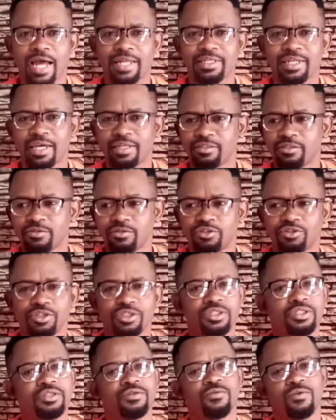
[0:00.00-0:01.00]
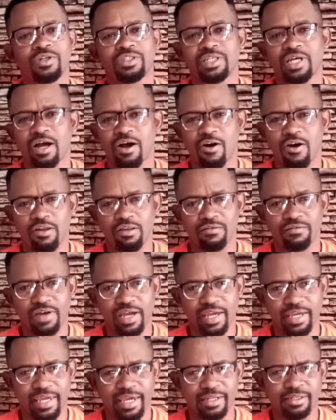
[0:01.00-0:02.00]
And then you treat the water all
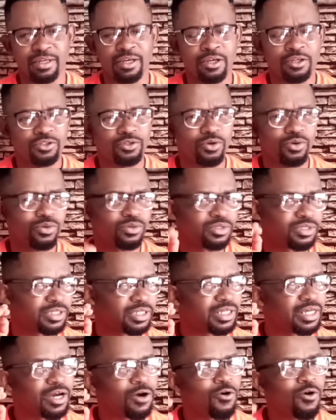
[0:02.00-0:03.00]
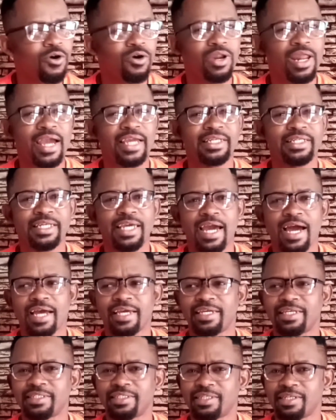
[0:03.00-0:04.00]
over again. So the whole
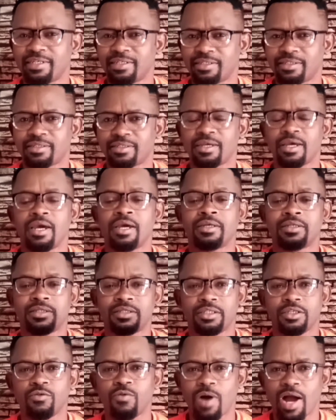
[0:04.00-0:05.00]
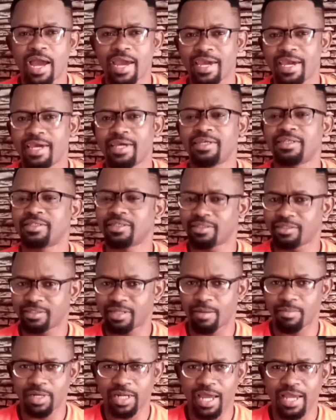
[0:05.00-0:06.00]
idea is this: CYA is a
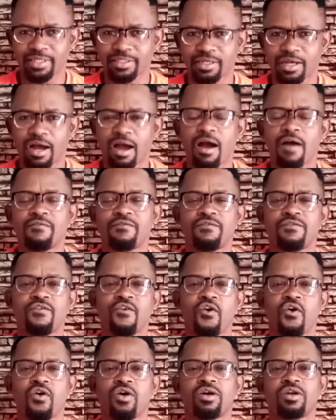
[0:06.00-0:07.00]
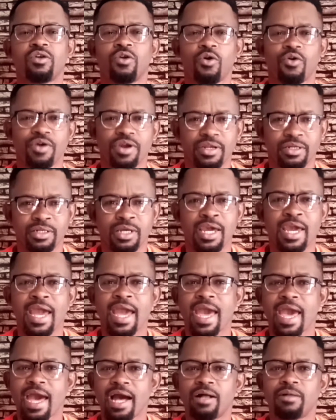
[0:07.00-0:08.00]
stabilizer for chlorine.
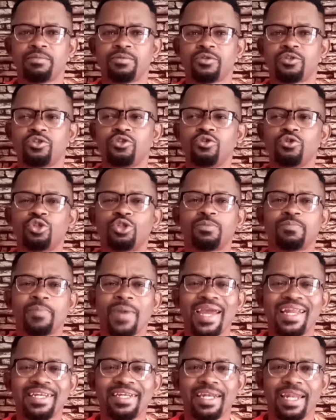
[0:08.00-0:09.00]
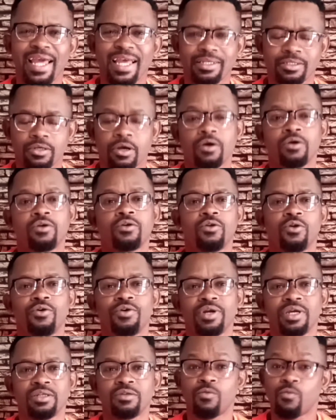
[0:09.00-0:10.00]
Helps you spend less on
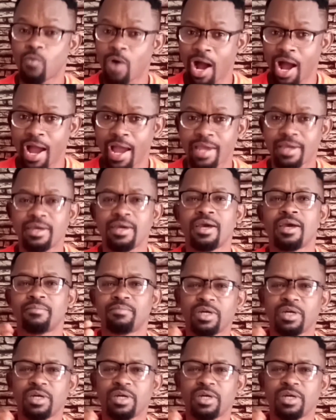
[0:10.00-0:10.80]
chlorine. Why?